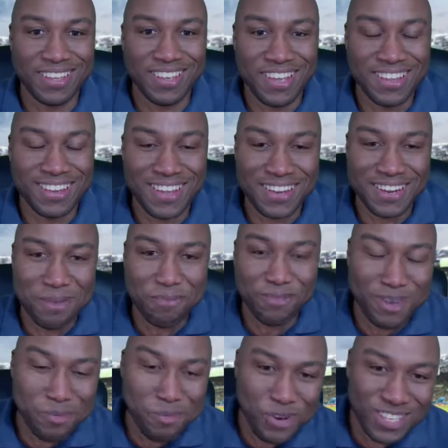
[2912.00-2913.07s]
and I'm
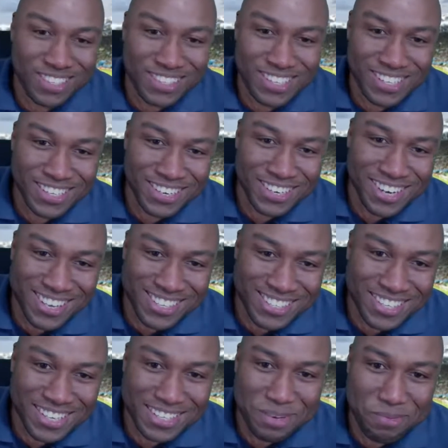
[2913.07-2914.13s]
somewhat still in the closet
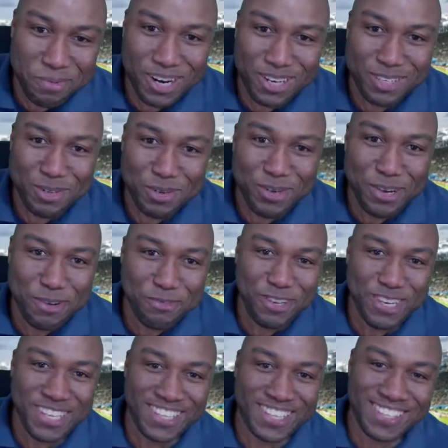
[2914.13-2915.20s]
as a Barcelona
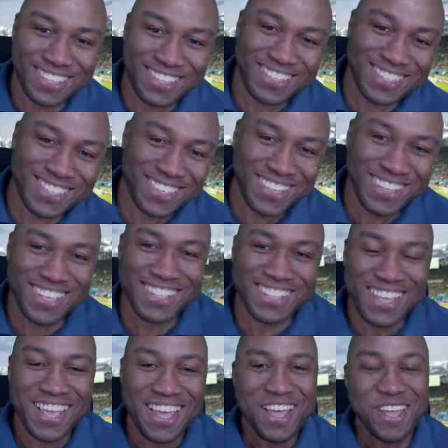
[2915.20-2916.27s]
fan. So
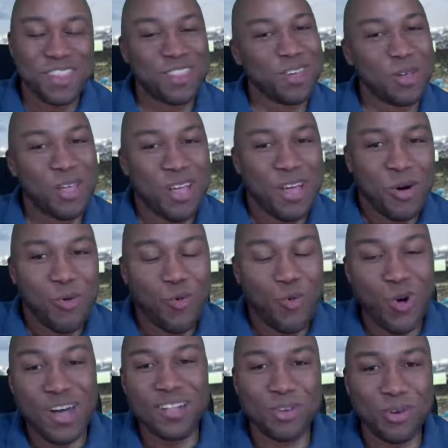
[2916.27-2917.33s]

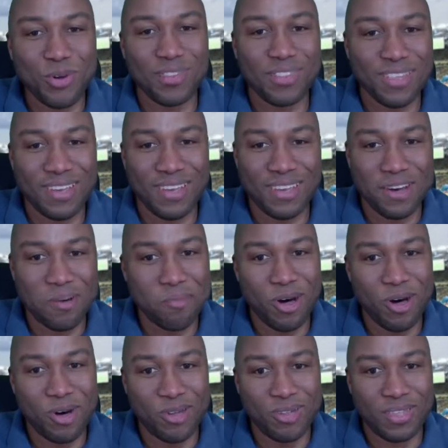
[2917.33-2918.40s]
one good thing
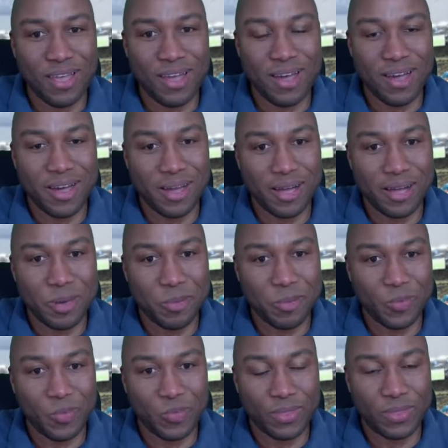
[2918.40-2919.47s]
about
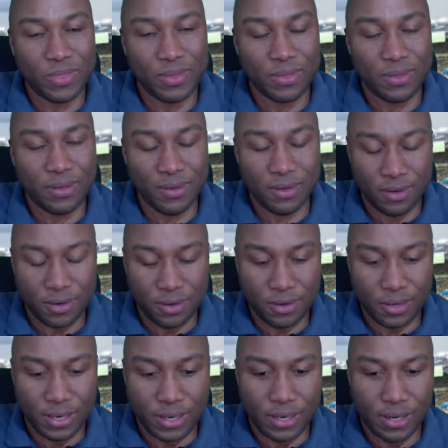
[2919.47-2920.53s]

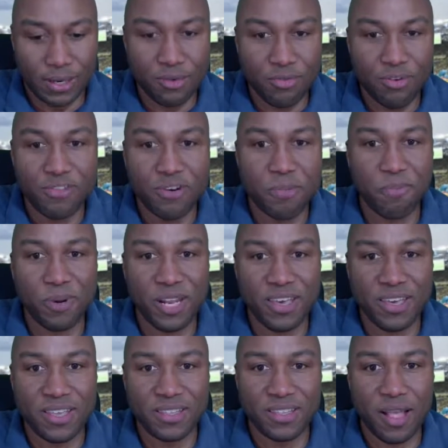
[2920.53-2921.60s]
River
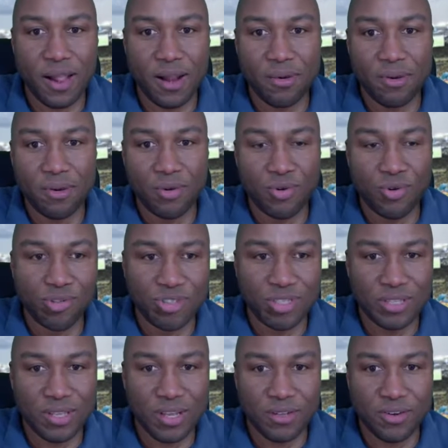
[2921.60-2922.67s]
Plate
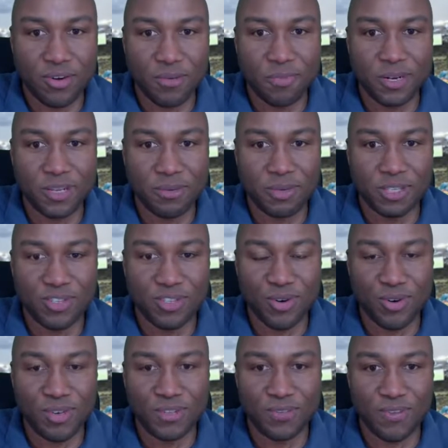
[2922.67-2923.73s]
losing that Copa
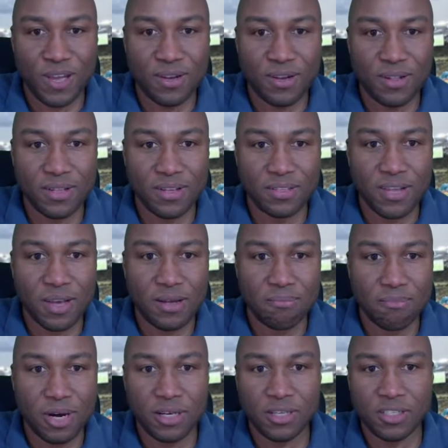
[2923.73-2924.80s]
Libertadores final is that
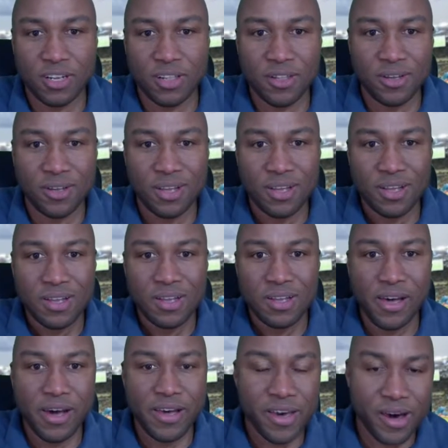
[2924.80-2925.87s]
Marcelo
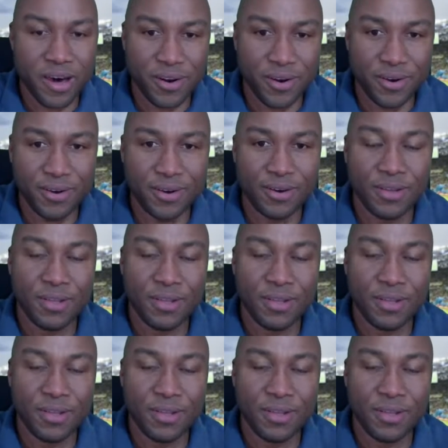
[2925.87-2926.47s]
Gallardo,